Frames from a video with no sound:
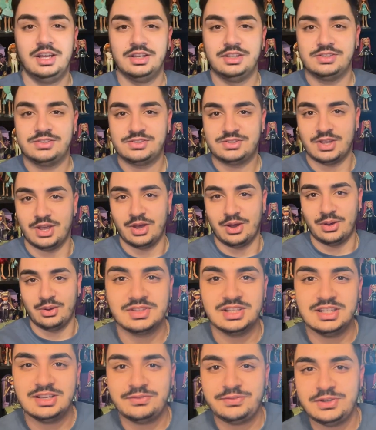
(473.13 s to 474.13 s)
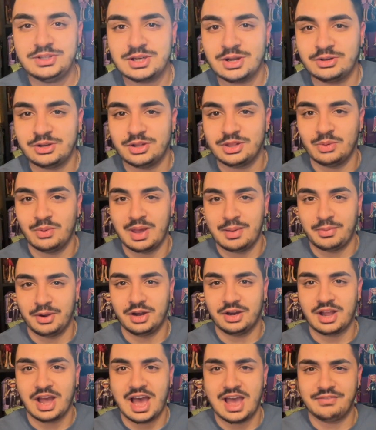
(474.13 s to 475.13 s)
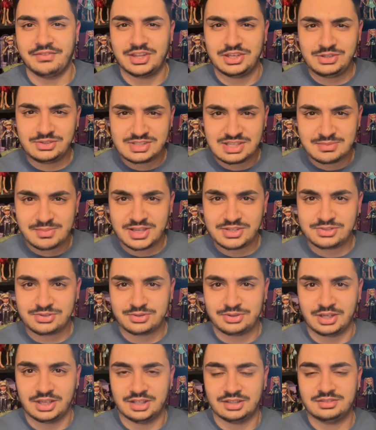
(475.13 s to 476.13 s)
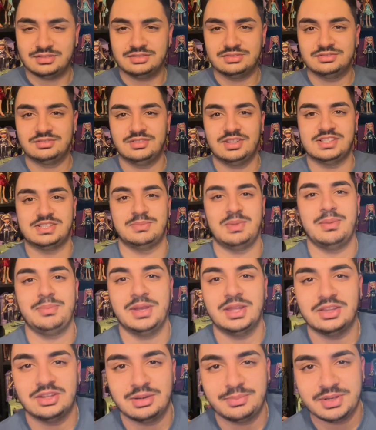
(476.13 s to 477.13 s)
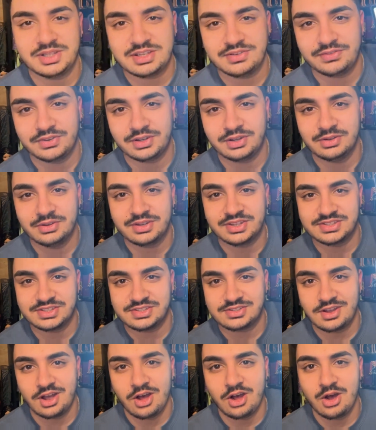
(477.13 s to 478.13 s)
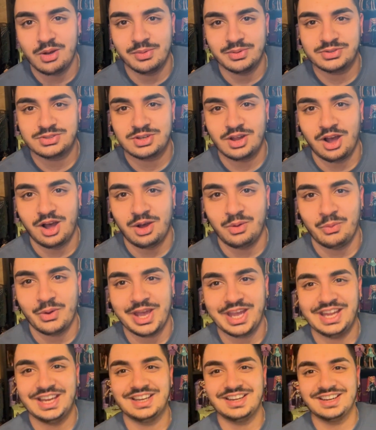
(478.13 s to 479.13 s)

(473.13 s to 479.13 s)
So if you don't know the web archive, can you see my screen? This might be a little bit difficult because it's almost all white.